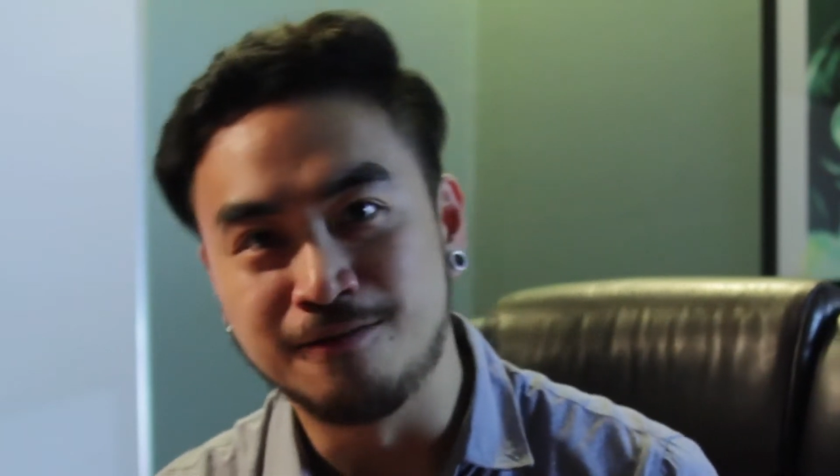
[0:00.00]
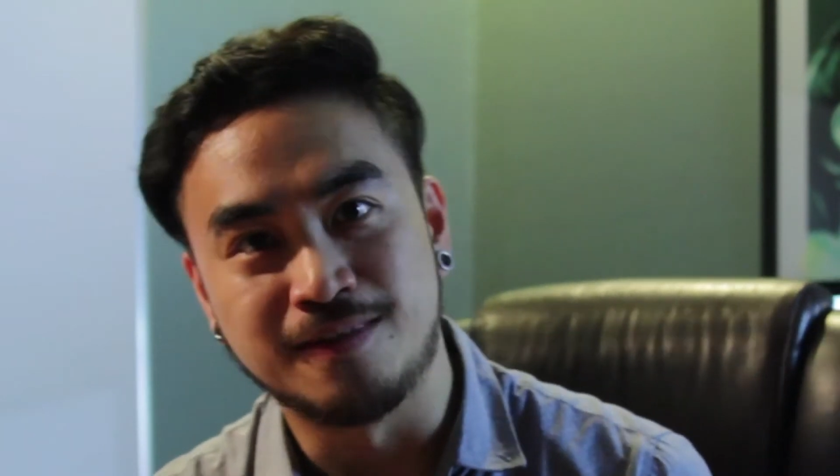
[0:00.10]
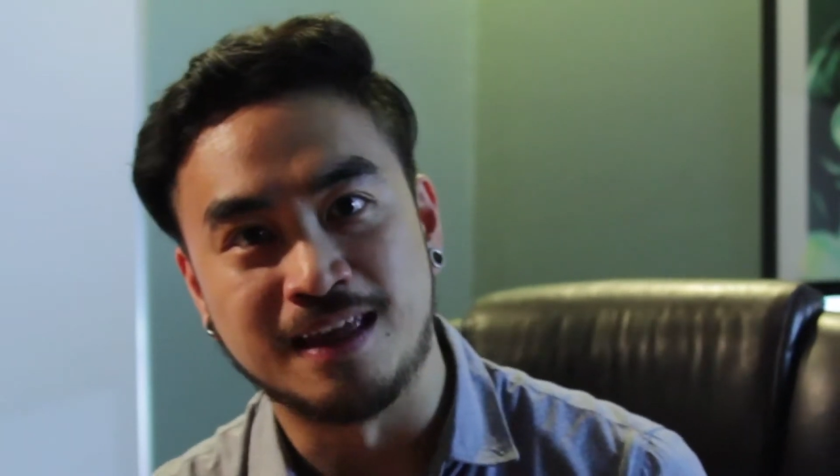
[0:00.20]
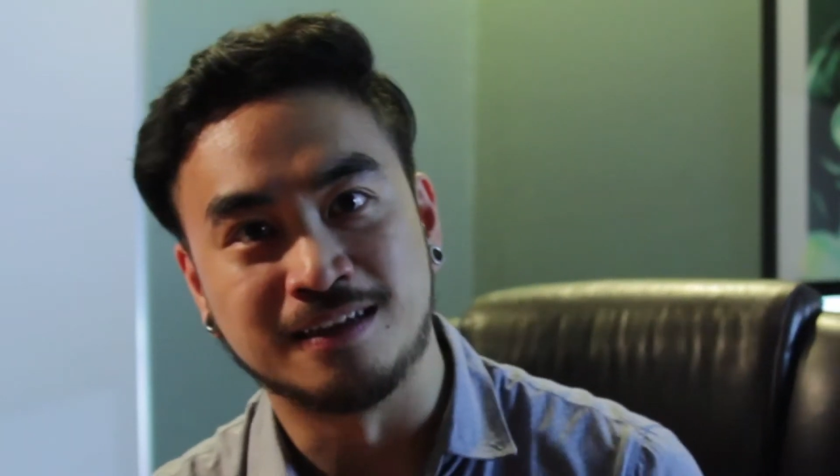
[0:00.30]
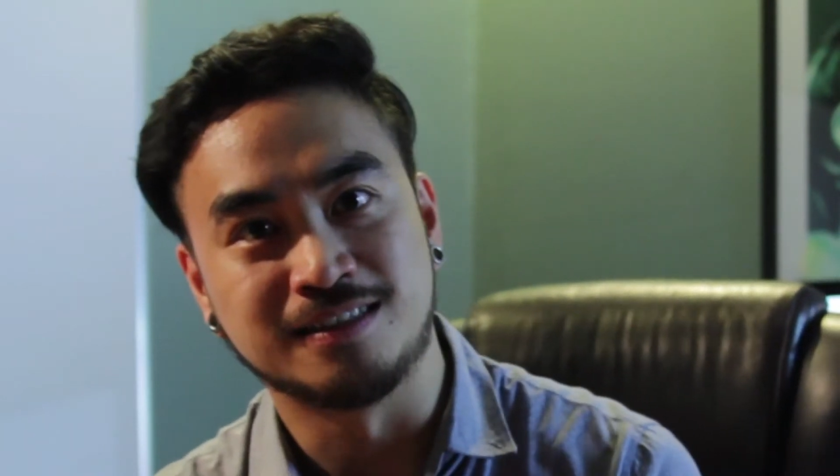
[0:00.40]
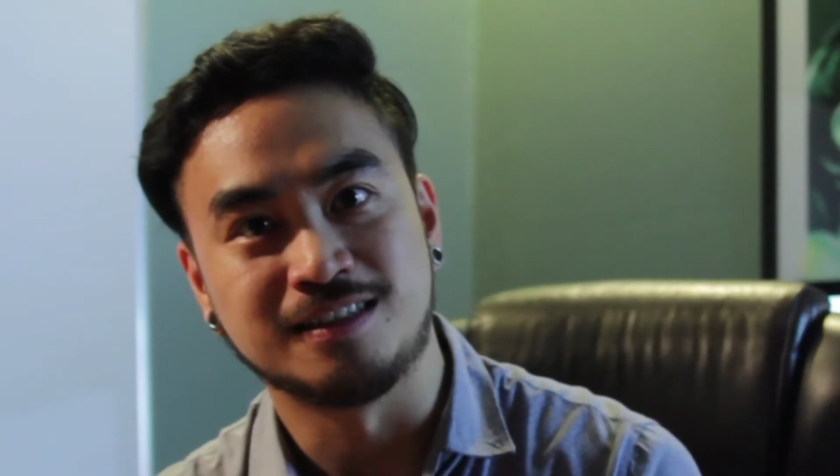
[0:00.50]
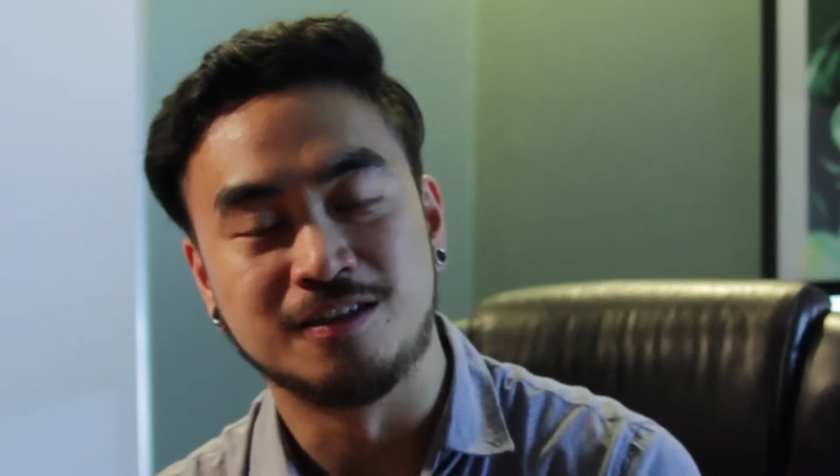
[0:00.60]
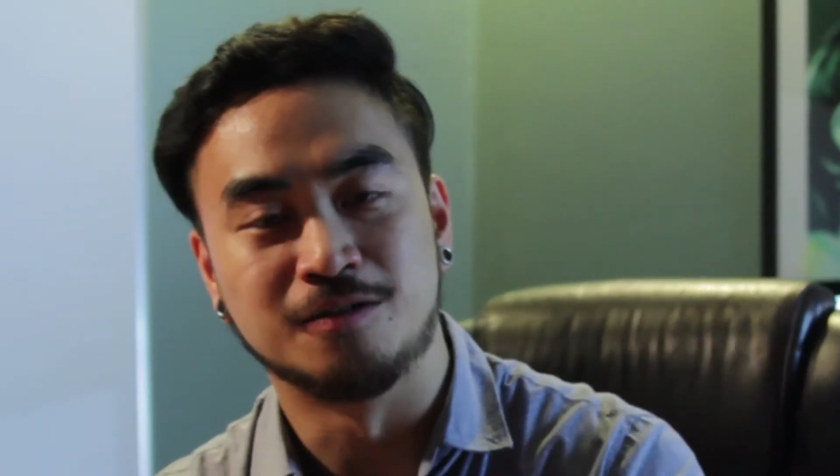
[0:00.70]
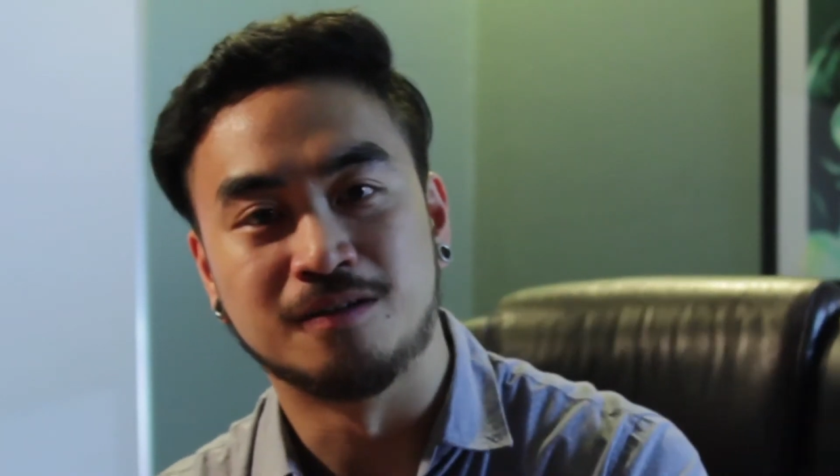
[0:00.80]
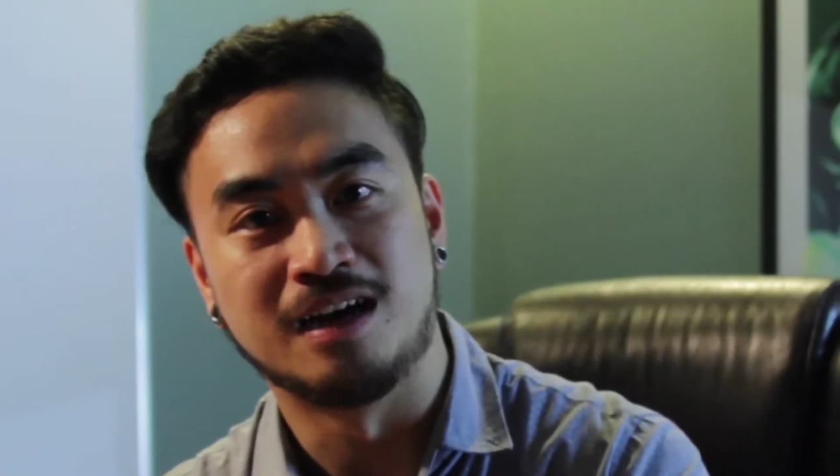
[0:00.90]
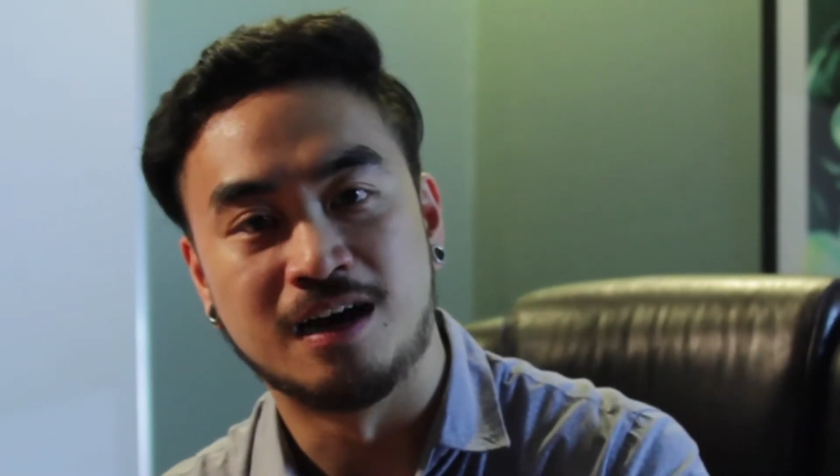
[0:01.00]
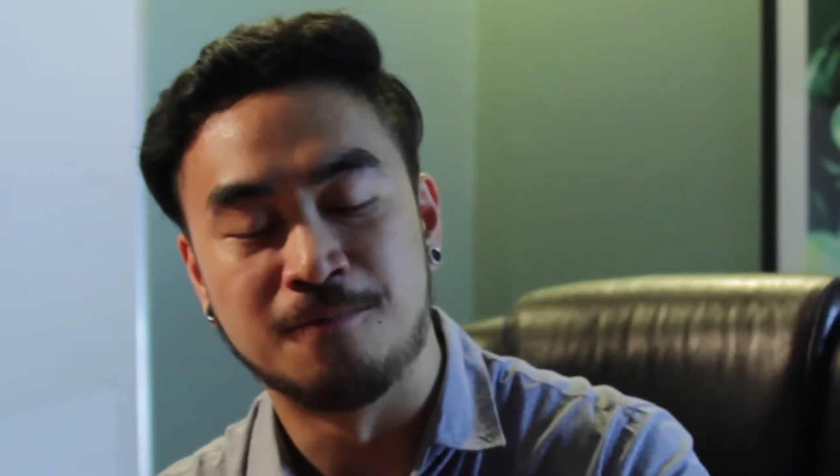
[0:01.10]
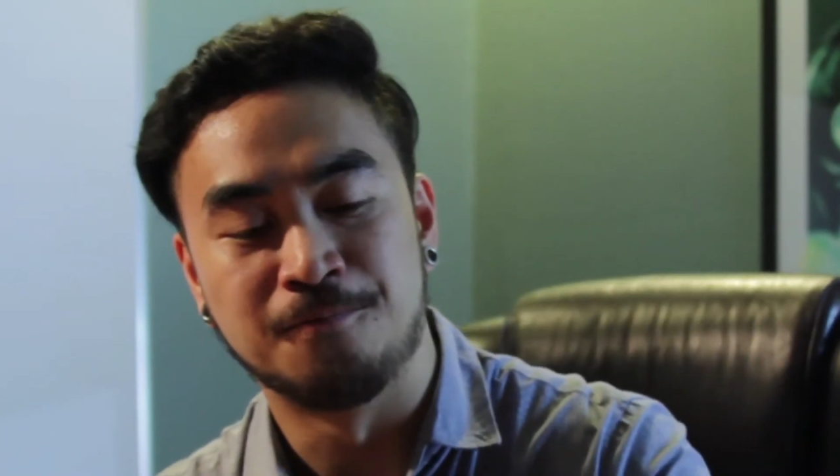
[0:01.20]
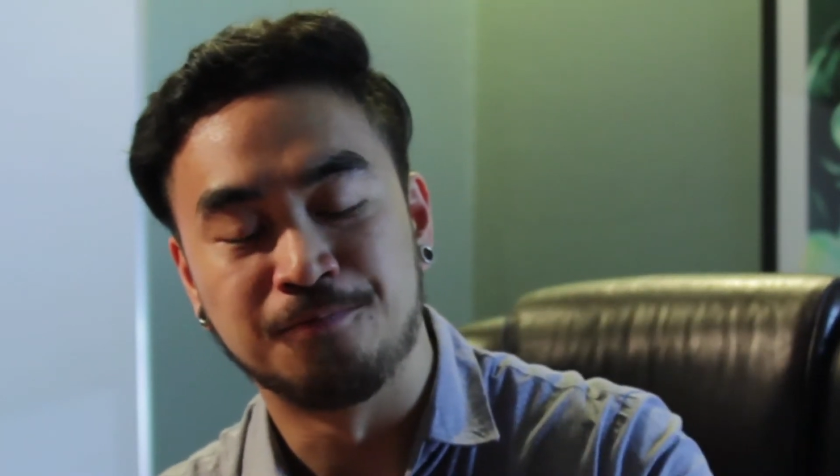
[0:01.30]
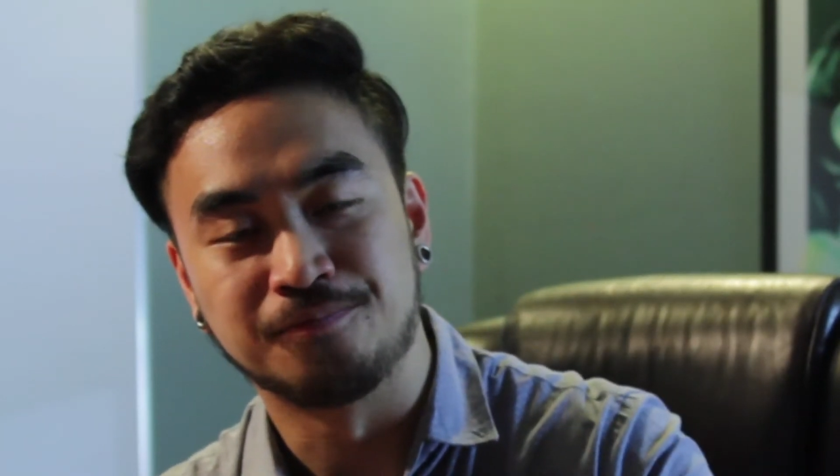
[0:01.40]
things, you know,
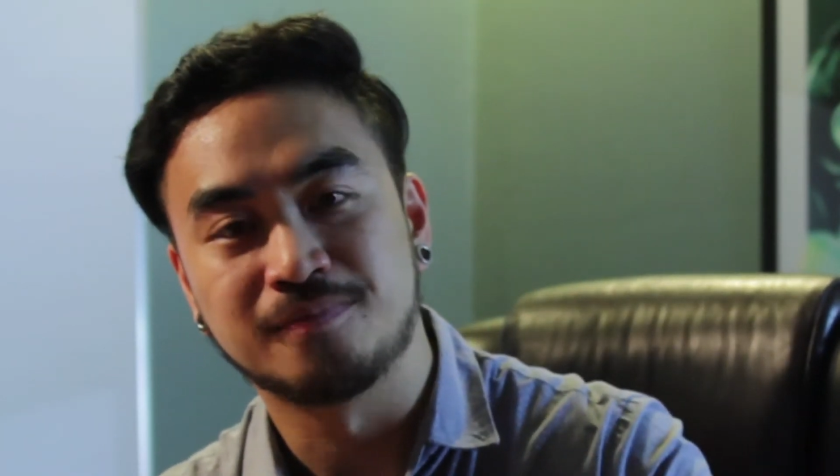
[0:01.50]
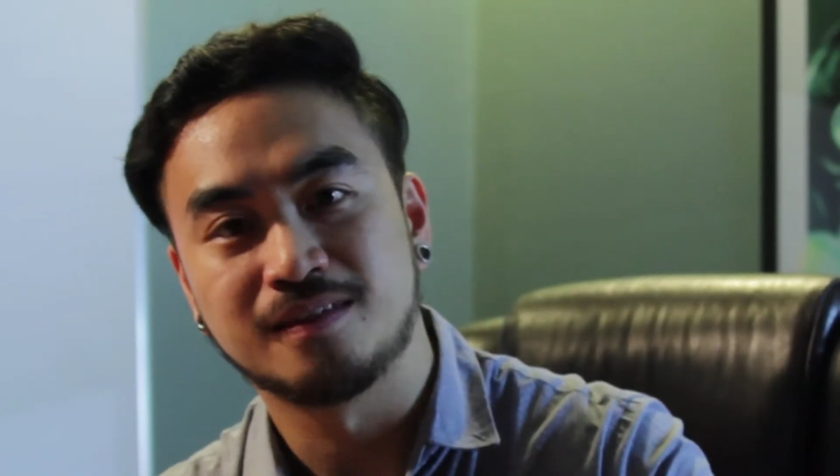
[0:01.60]
um,